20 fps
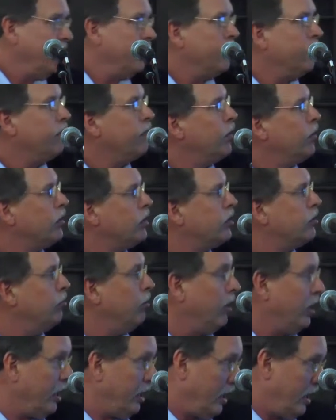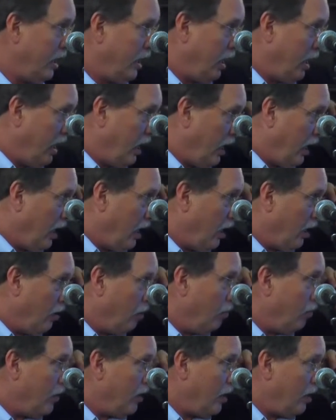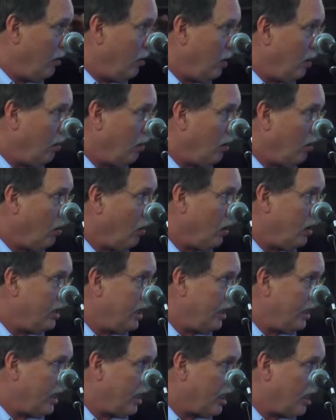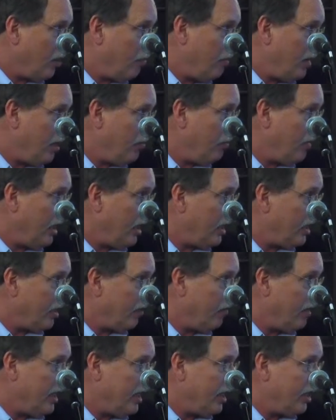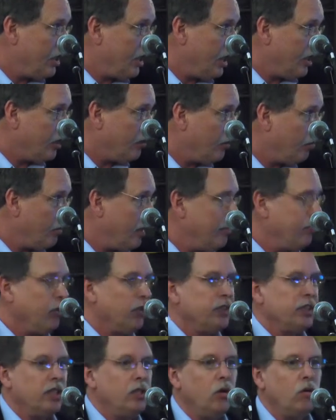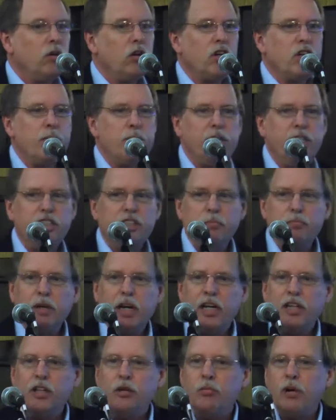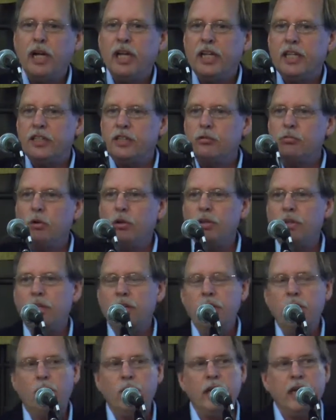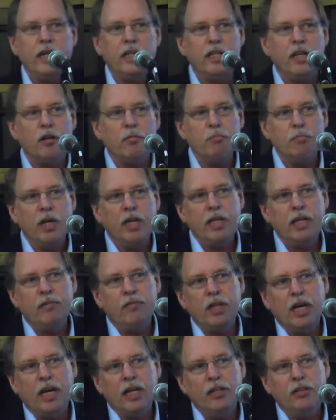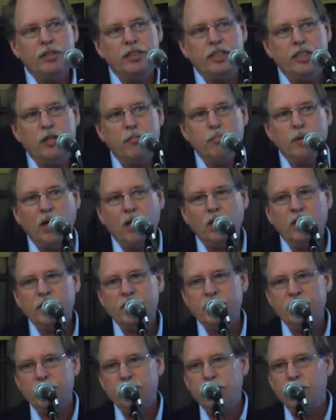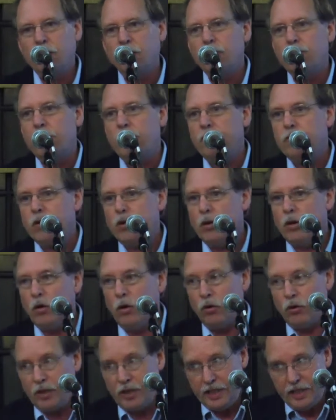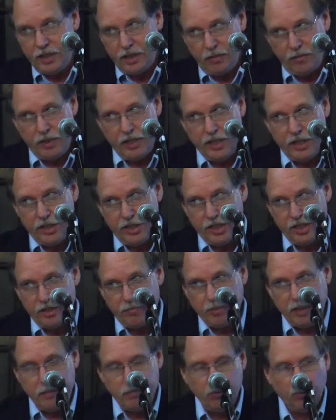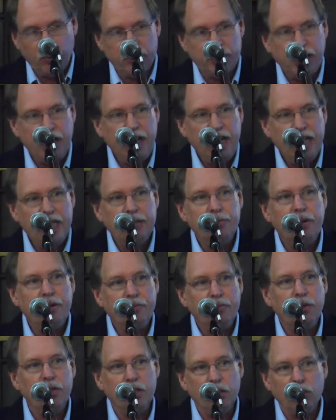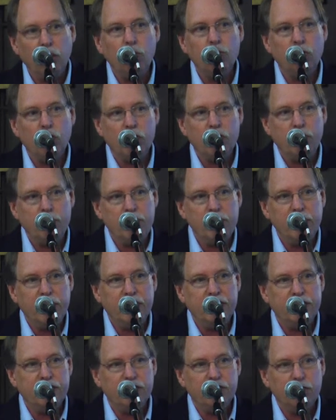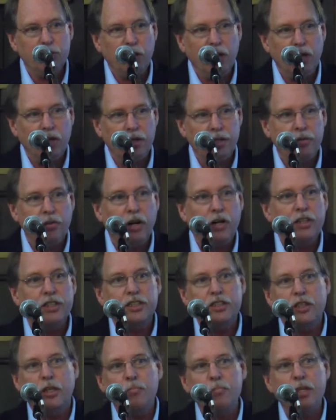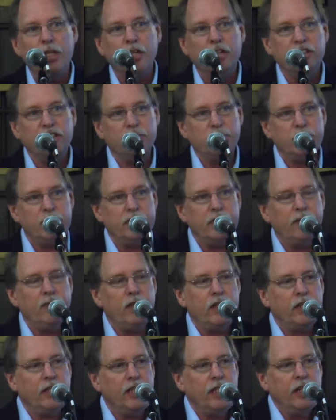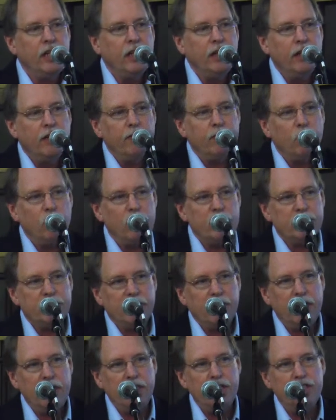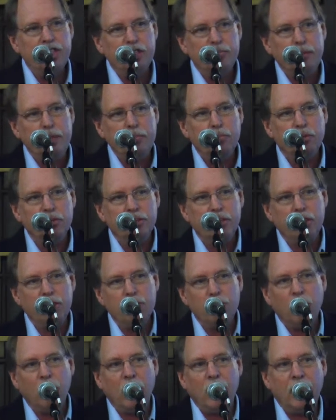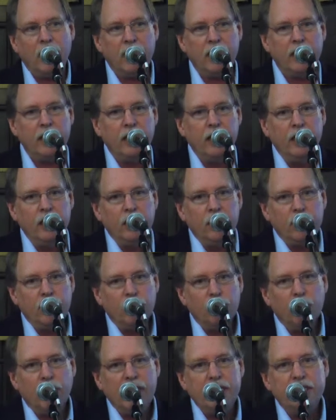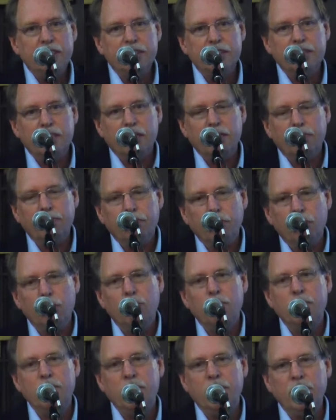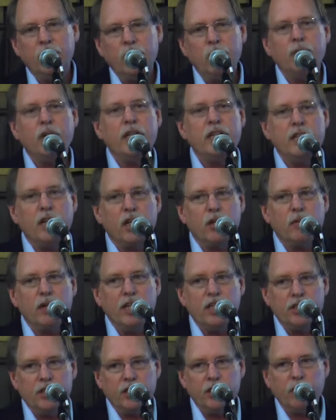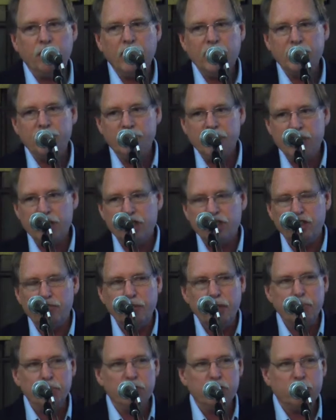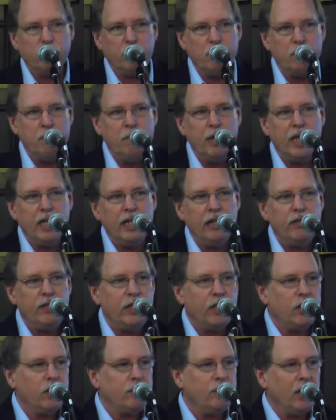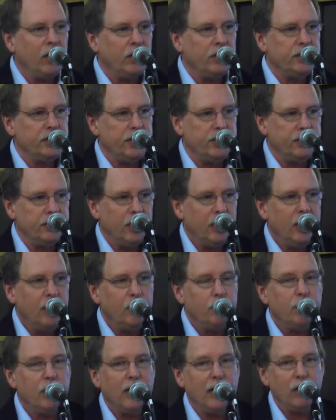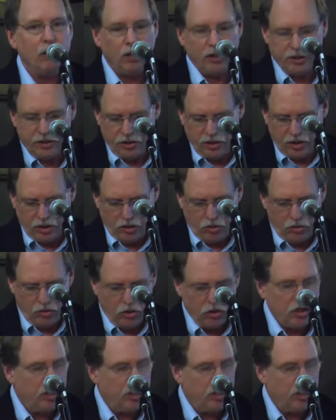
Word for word: The first one um, urging the commitment of indigenous peoples and local communities. And by the way, it's worth noting that many of the IUCN policies don't refer only to indigenous peoples, they refer to local communities as well. There are some that are specifically focused on indigenous peoples and draw on the rights affirmed in the UN Declaration on the Rights of Indigenous Peoples, but many of the other policies apply also to local